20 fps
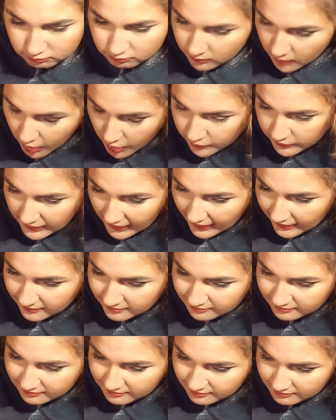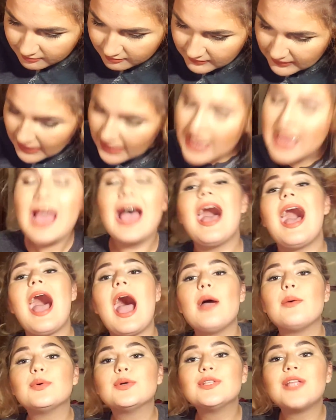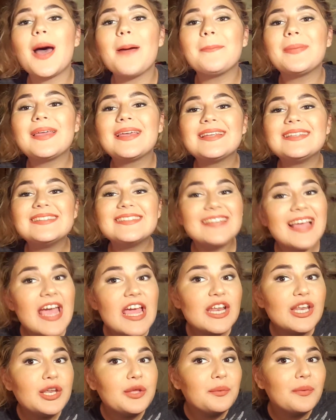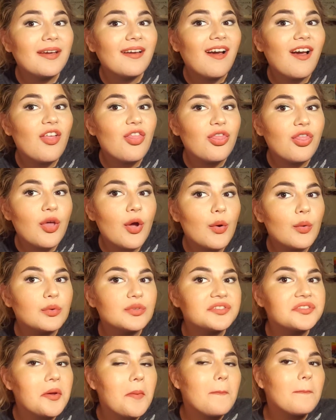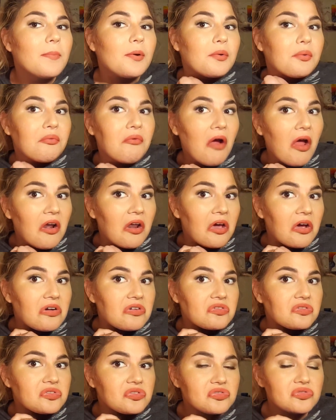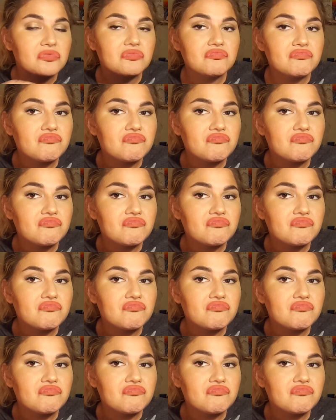Okay. I will not be continuing those products.